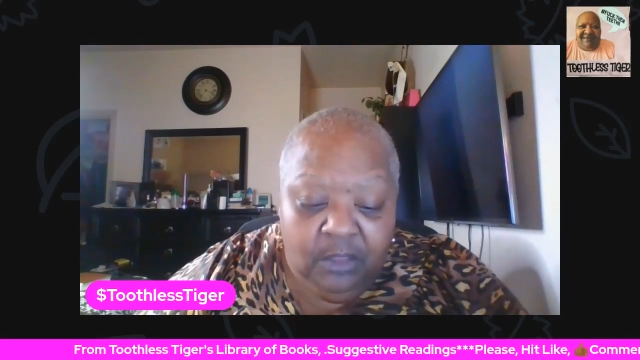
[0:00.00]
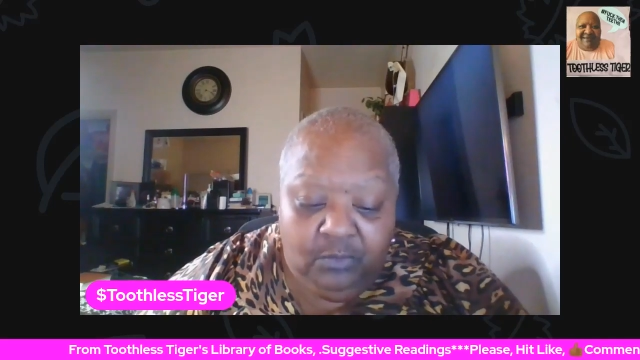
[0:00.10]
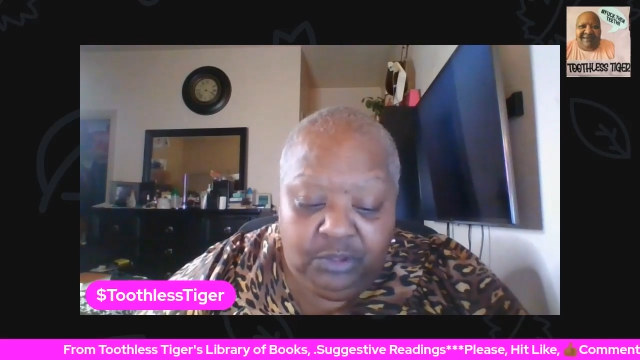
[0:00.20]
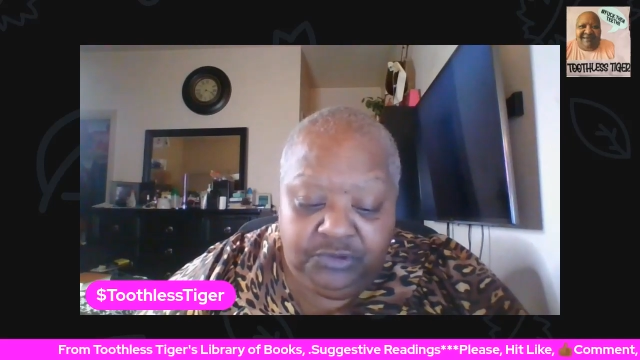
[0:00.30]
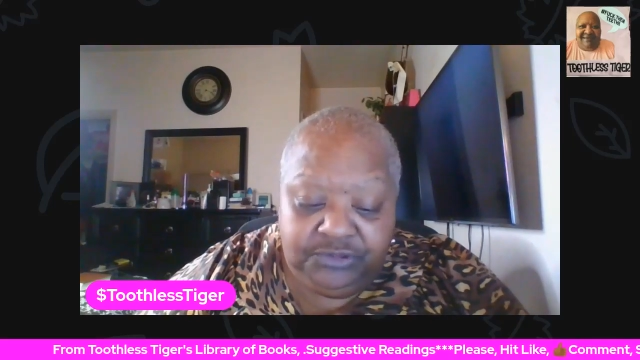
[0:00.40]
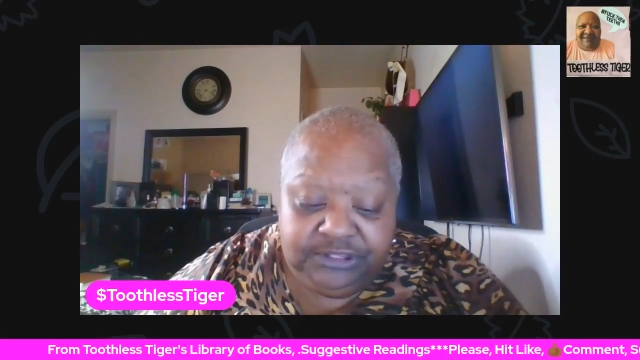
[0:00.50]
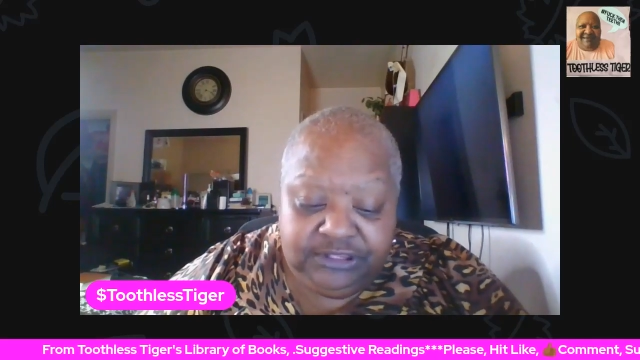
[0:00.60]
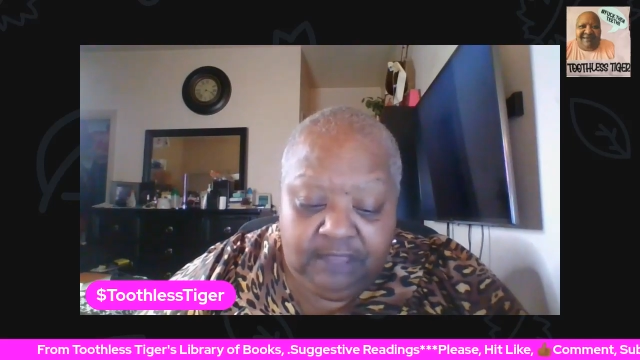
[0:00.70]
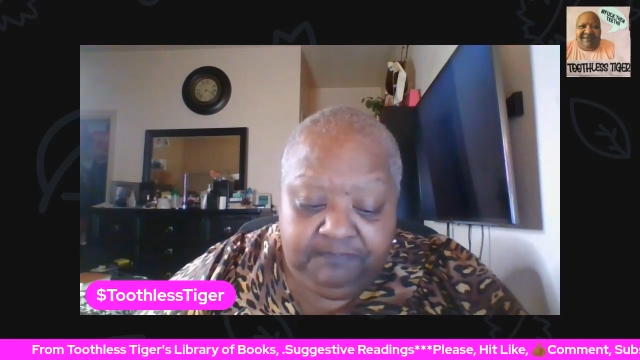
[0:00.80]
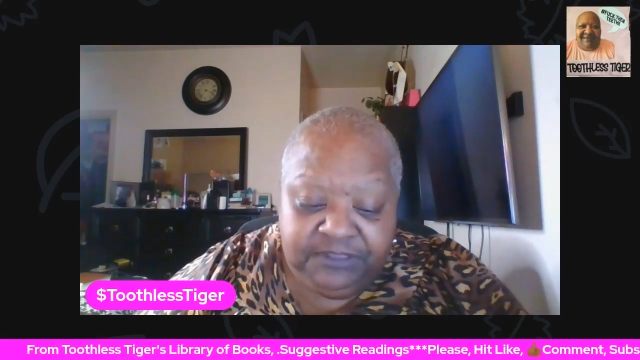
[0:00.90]
when you're
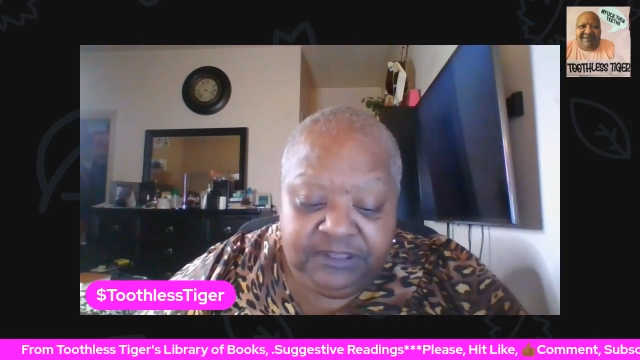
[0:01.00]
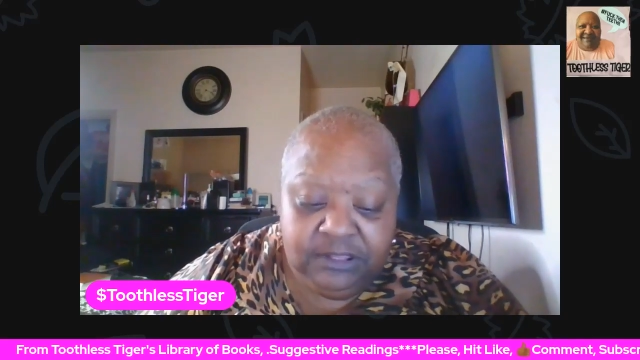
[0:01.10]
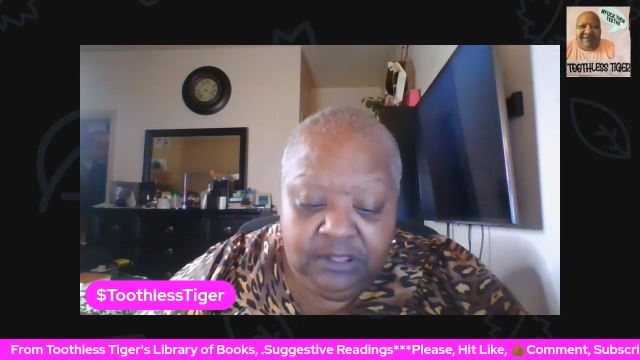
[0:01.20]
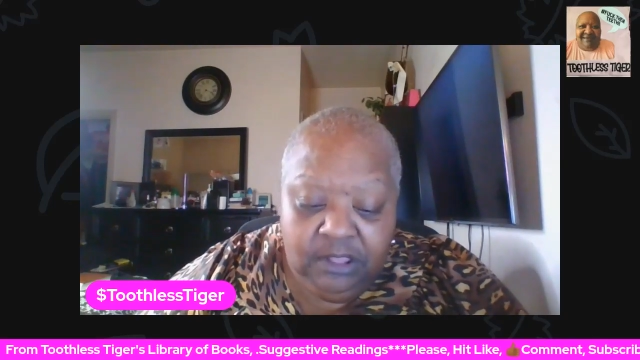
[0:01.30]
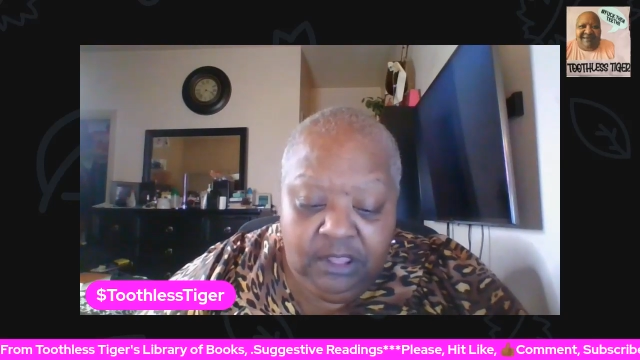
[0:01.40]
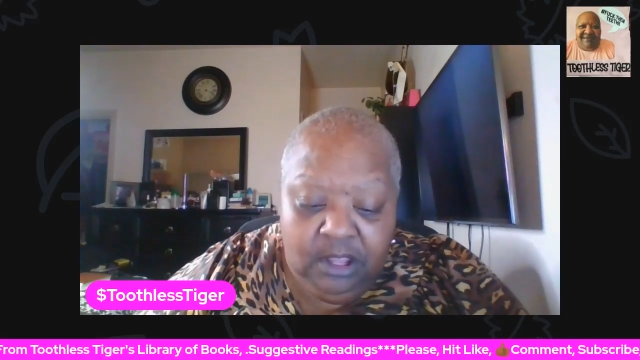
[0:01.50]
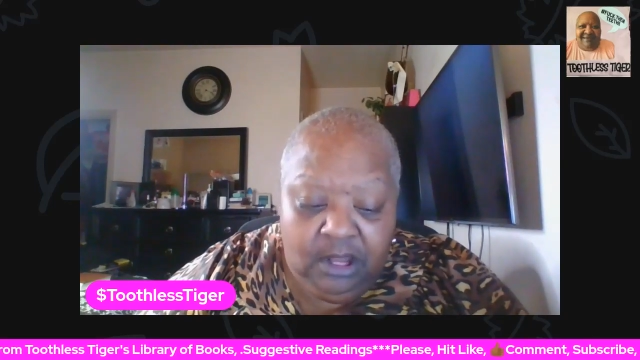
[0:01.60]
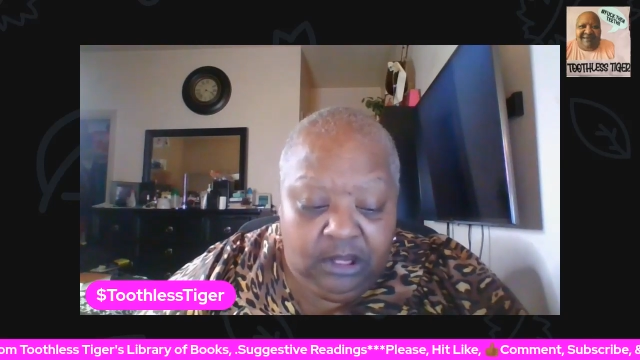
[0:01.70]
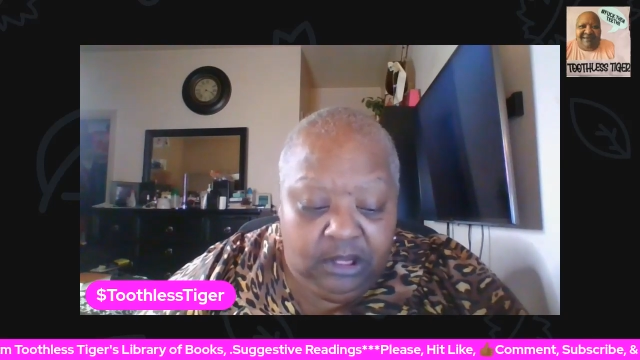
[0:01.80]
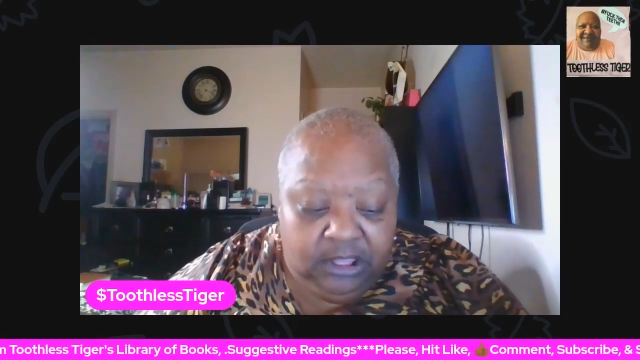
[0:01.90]
stumped
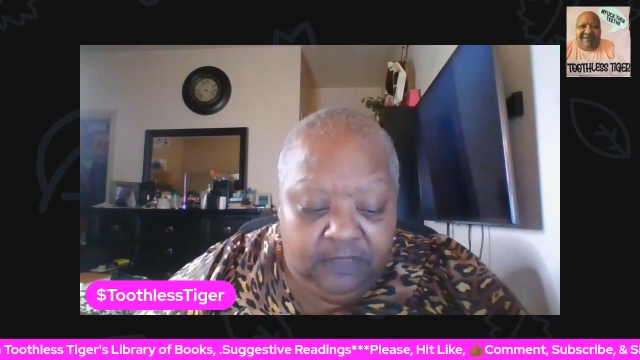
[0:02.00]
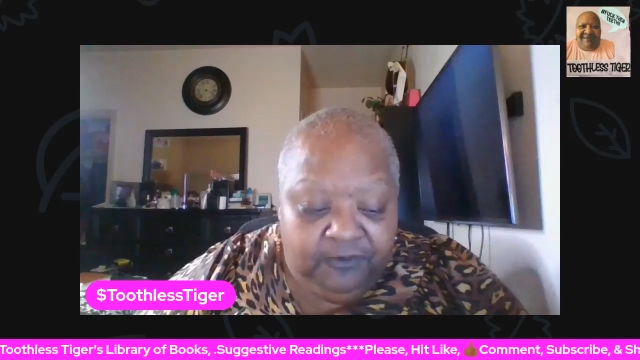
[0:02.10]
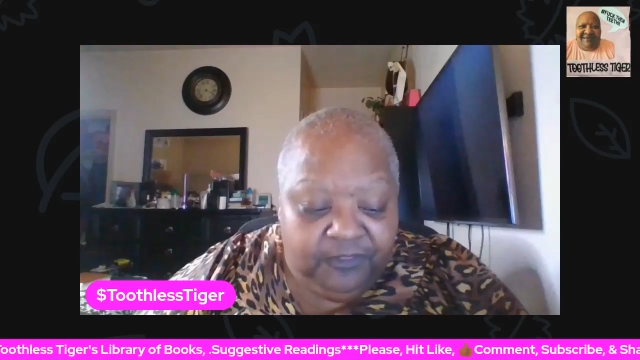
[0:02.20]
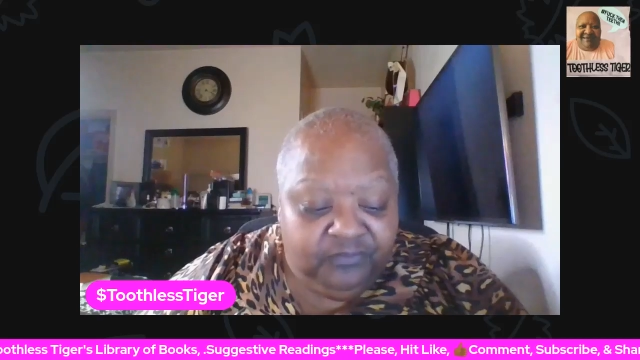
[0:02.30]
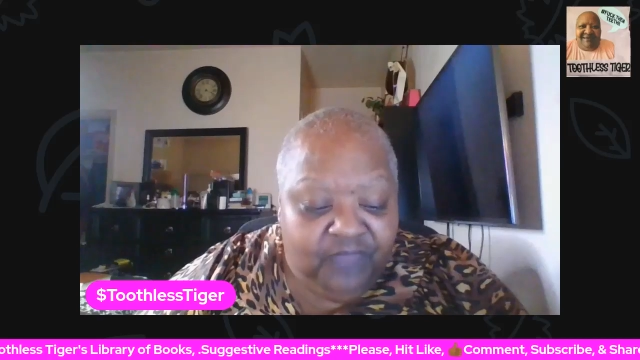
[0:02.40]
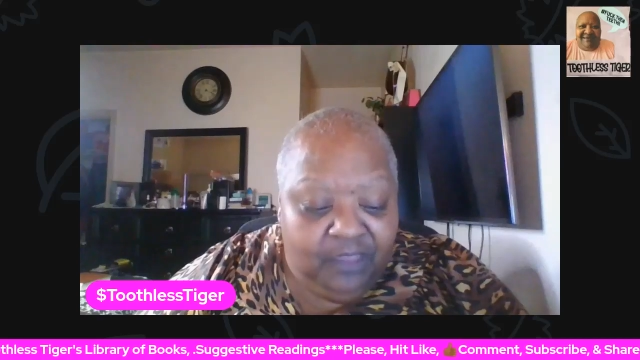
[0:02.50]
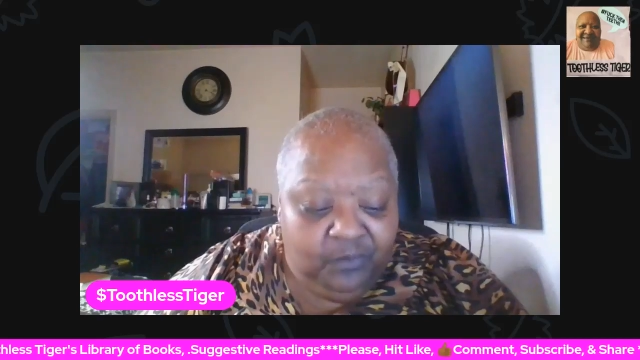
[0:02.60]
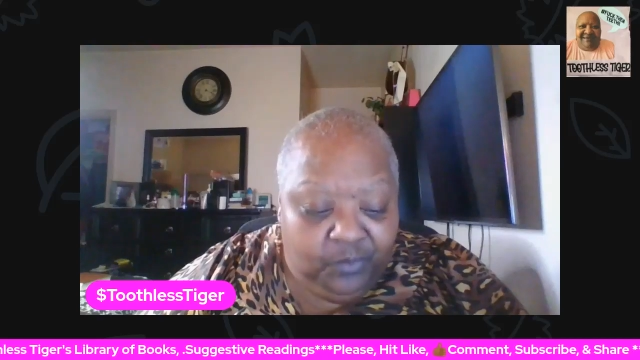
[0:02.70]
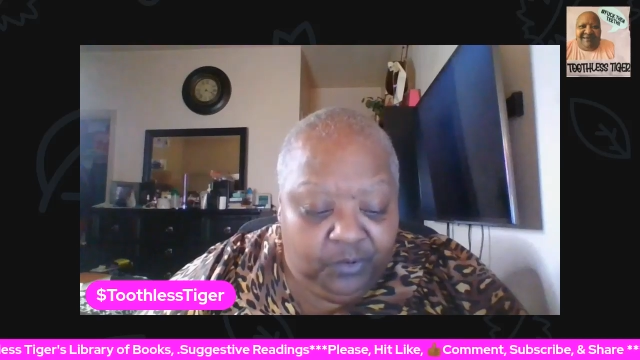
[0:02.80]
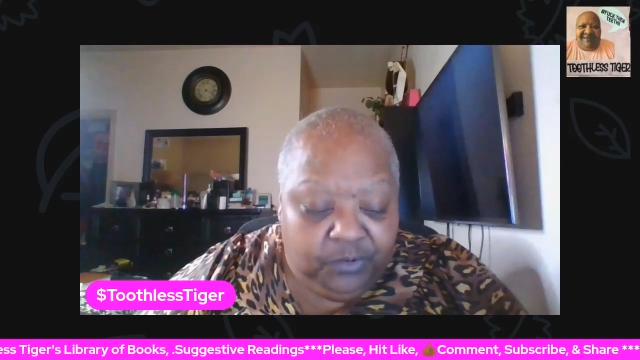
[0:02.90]
looking for the right
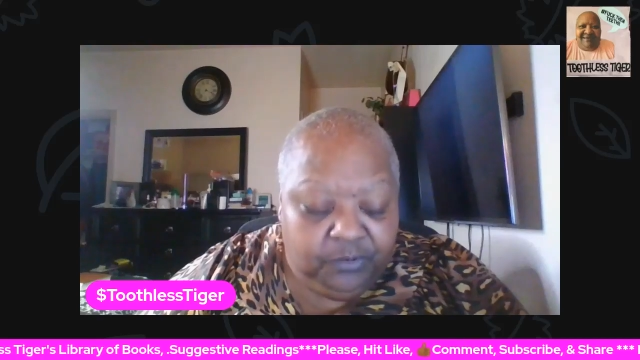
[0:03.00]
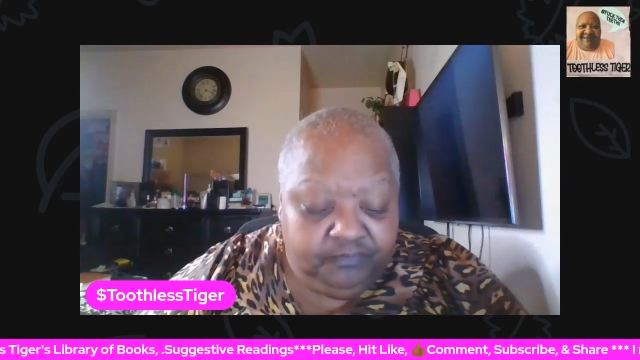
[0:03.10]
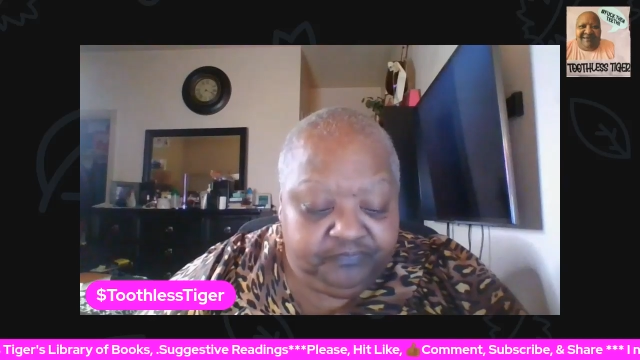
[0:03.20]
word.